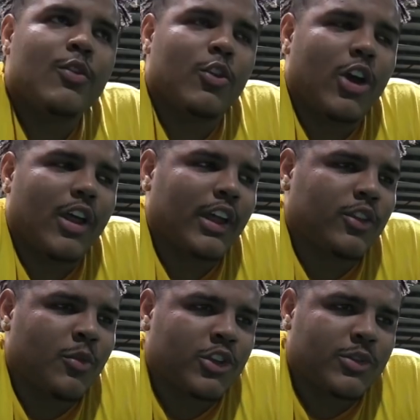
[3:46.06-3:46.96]
what I like
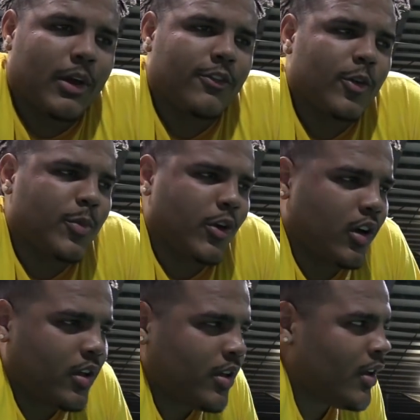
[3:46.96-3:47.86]
the most about football.
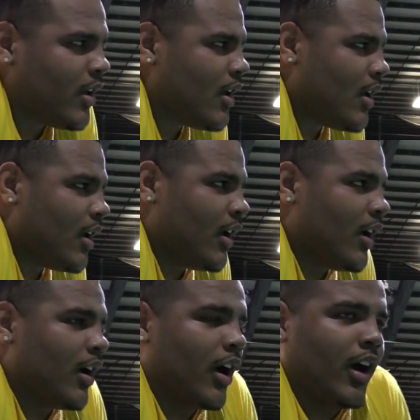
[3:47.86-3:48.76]

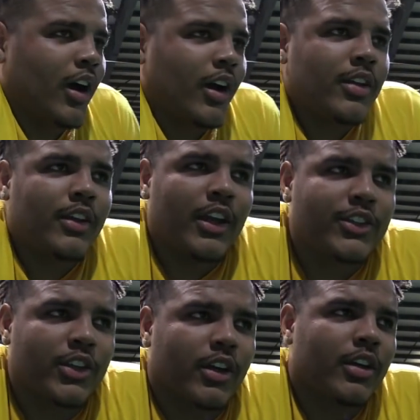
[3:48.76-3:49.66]
Uh,
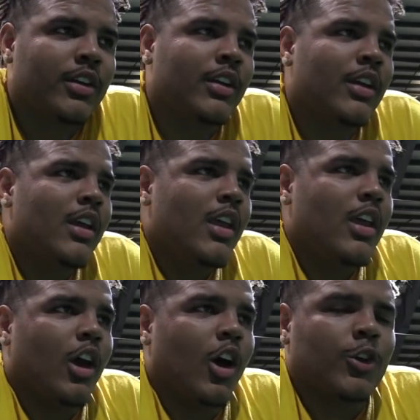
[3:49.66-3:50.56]
it's a,
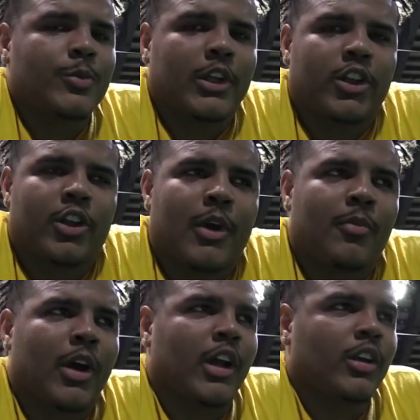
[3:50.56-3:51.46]
it helps me clear my
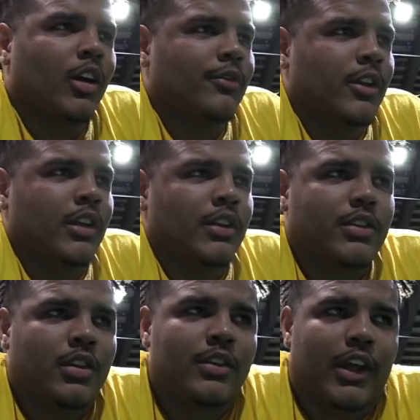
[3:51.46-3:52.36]
mind off things
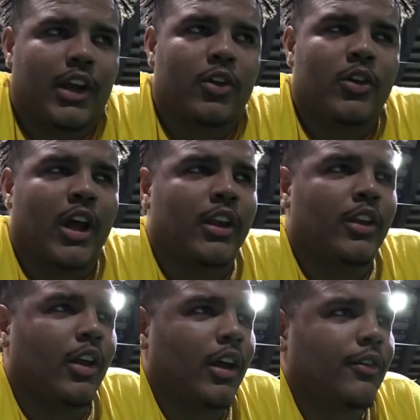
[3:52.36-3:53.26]
that are going on
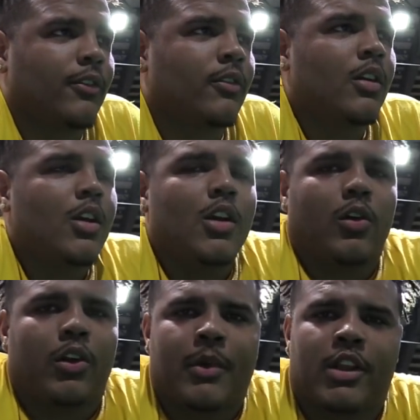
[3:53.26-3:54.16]
in life.
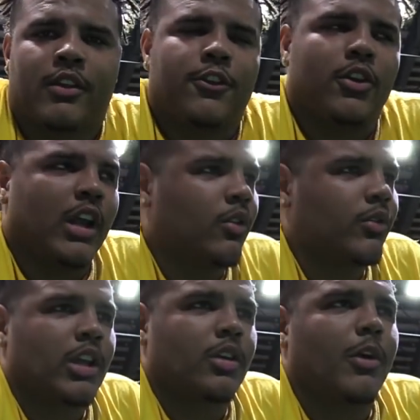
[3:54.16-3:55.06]
When I'm on the field, I don't
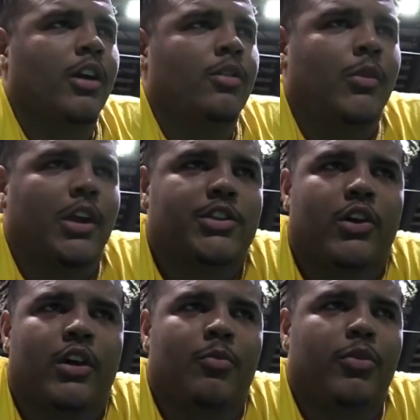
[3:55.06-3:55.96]
think about them. I just
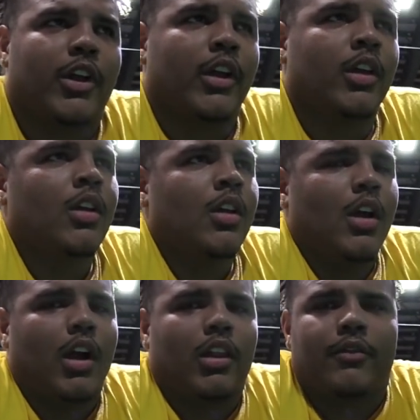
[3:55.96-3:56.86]
go out and play.
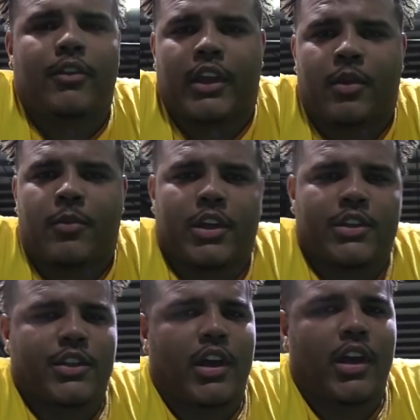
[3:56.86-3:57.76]
I love the game
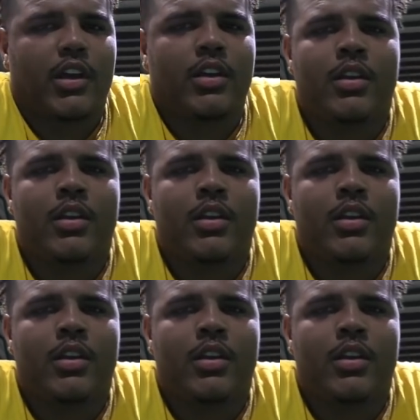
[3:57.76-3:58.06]
because of that.